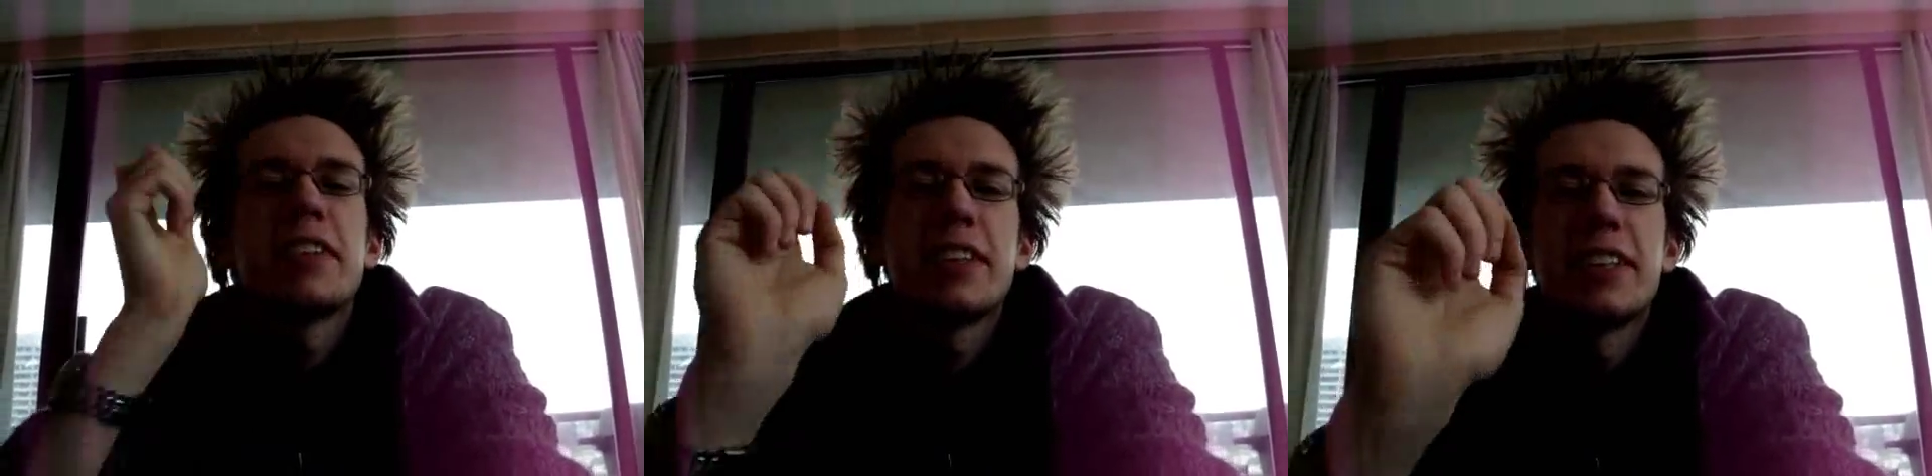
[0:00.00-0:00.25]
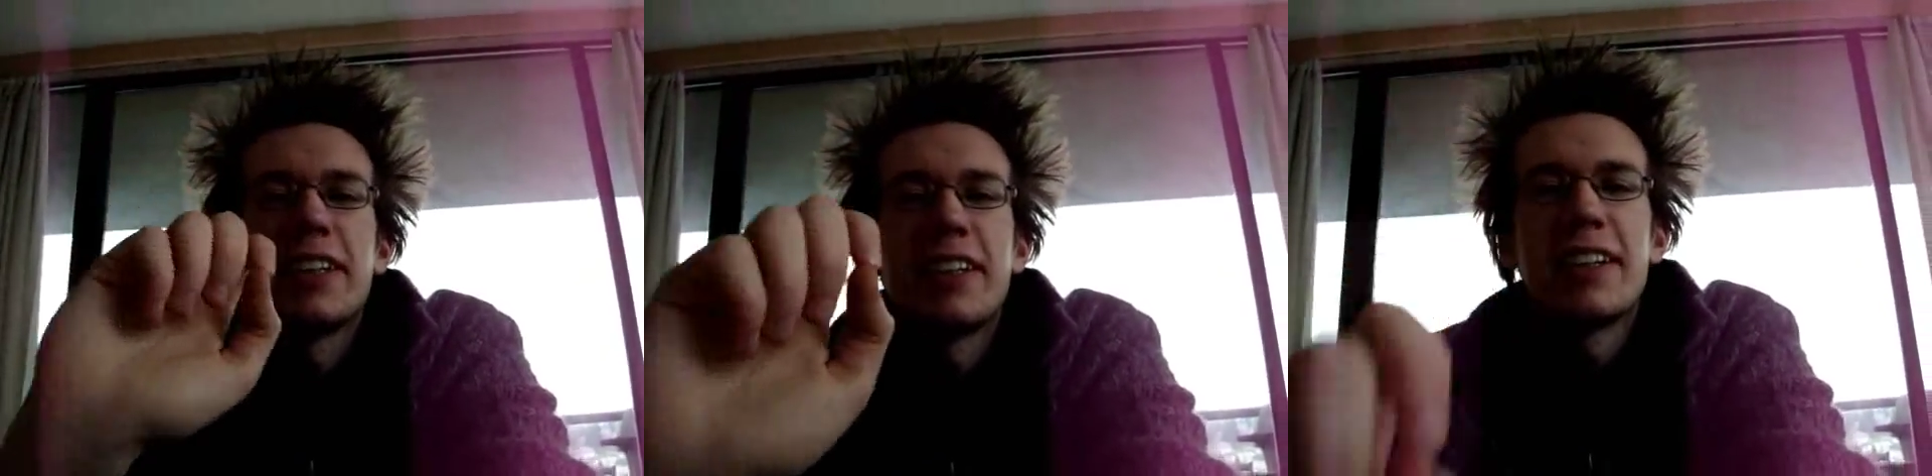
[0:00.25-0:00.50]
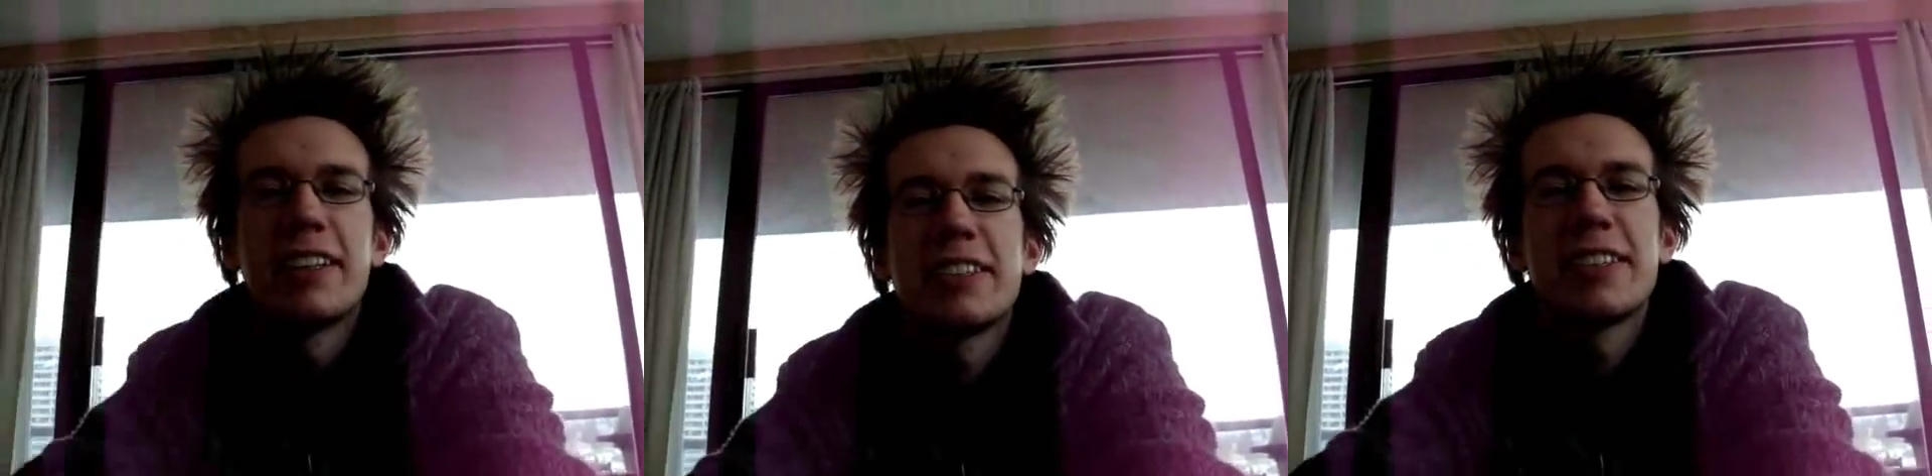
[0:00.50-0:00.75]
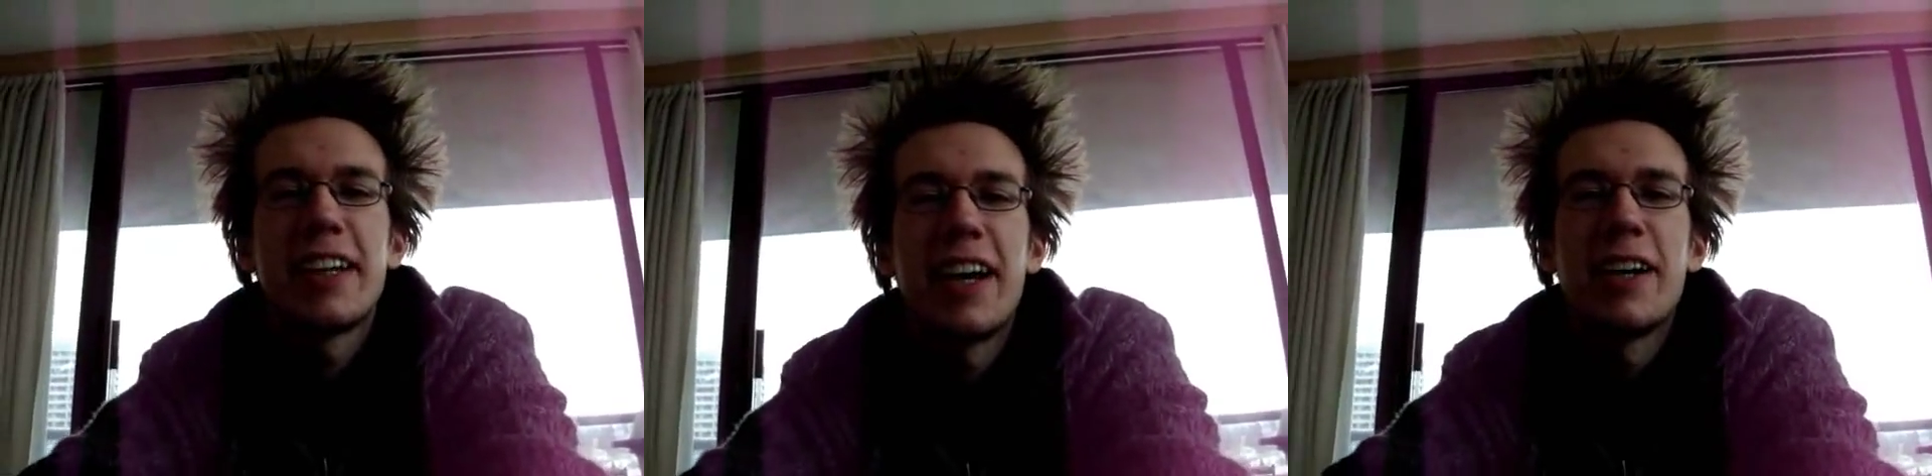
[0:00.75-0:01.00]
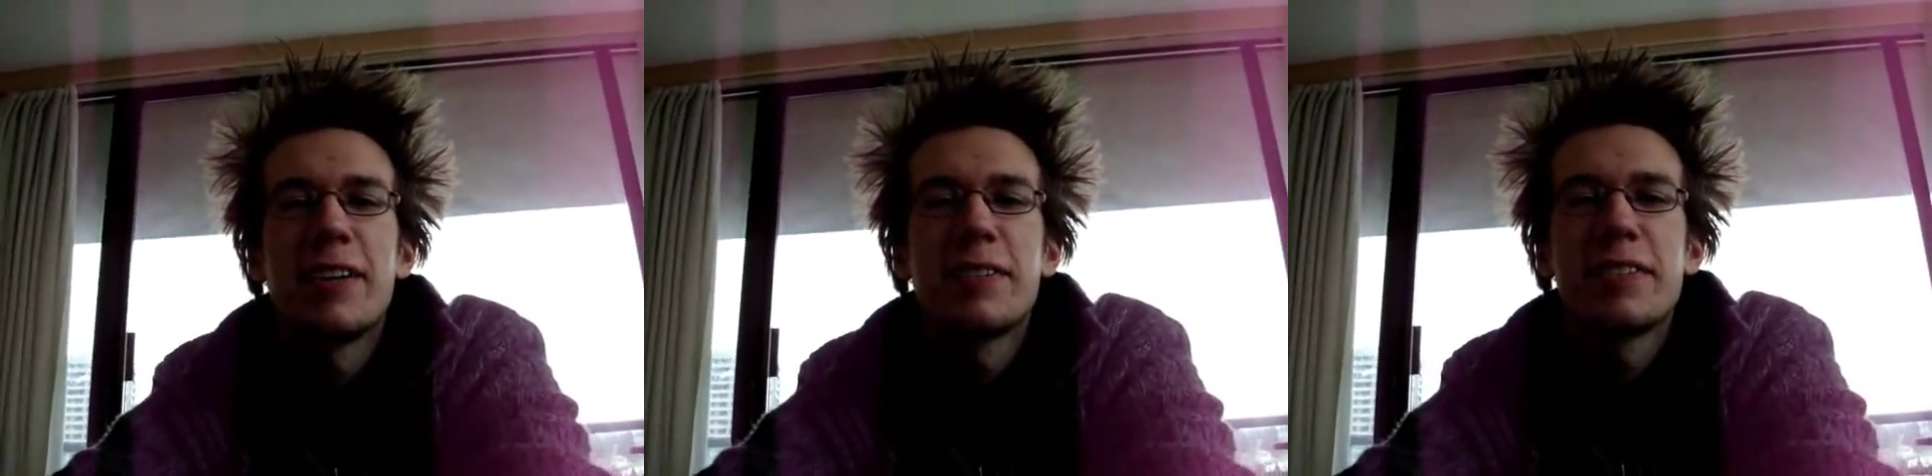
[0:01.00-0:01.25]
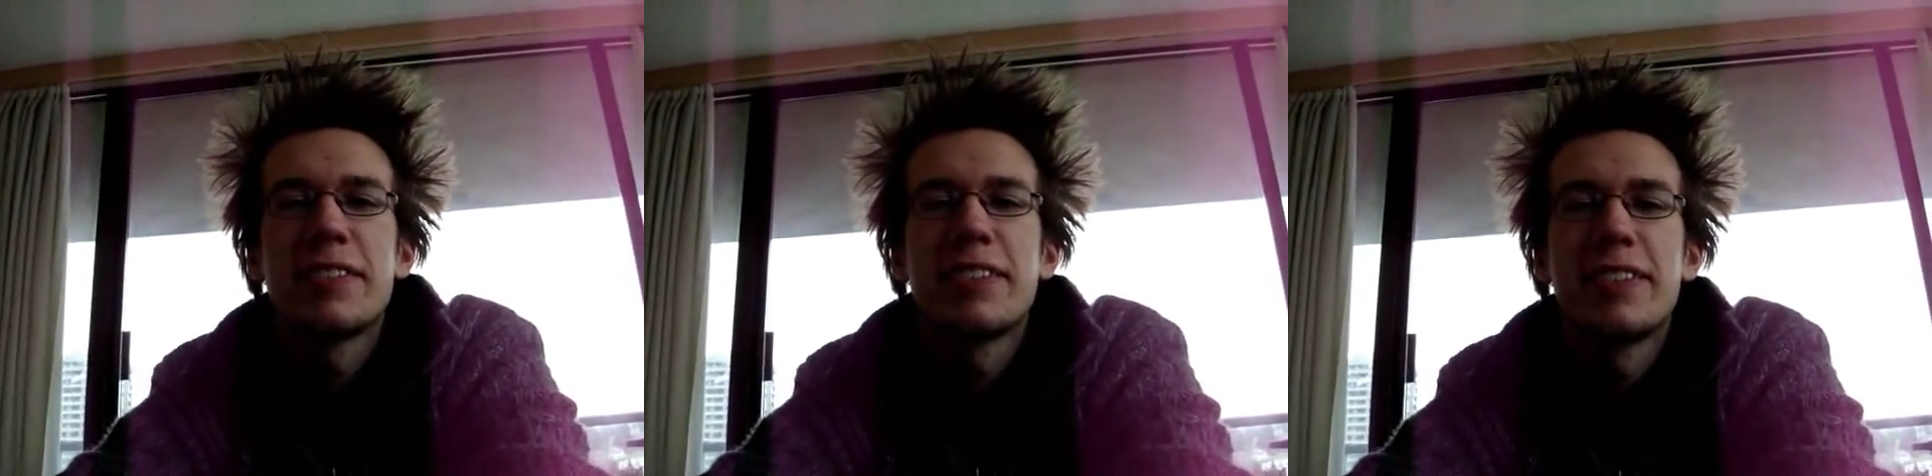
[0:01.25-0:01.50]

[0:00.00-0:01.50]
the thing, and it's like out,